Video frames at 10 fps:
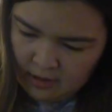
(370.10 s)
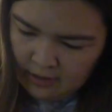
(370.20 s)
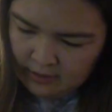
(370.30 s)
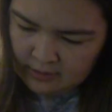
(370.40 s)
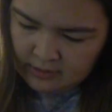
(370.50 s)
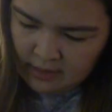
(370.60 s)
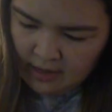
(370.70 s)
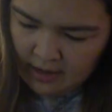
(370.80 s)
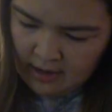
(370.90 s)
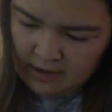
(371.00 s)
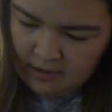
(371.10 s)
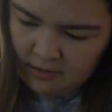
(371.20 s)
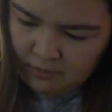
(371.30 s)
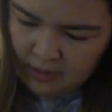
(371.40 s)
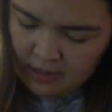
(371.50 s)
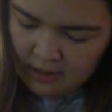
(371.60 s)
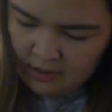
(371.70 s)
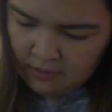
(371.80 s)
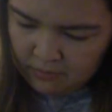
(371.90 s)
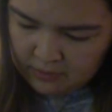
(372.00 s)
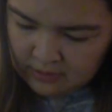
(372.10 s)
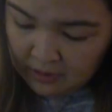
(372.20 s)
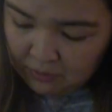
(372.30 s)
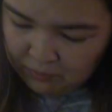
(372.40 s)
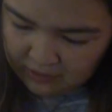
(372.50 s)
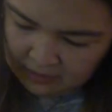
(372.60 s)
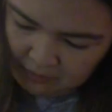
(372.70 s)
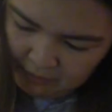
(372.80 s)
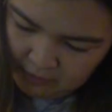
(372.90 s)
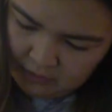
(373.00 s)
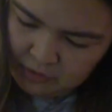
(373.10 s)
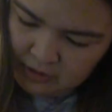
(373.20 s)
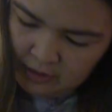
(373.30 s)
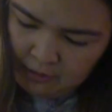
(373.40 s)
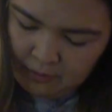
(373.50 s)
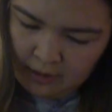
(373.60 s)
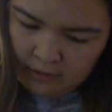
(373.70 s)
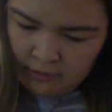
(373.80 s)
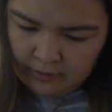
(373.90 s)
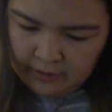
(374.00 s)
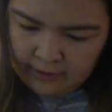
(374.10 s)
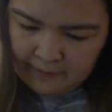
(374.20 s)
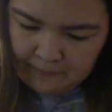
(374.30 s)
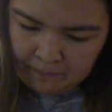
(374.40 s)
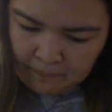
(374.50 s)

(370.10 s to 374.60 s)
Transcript: on its side way was like really revolutionary when I learned it.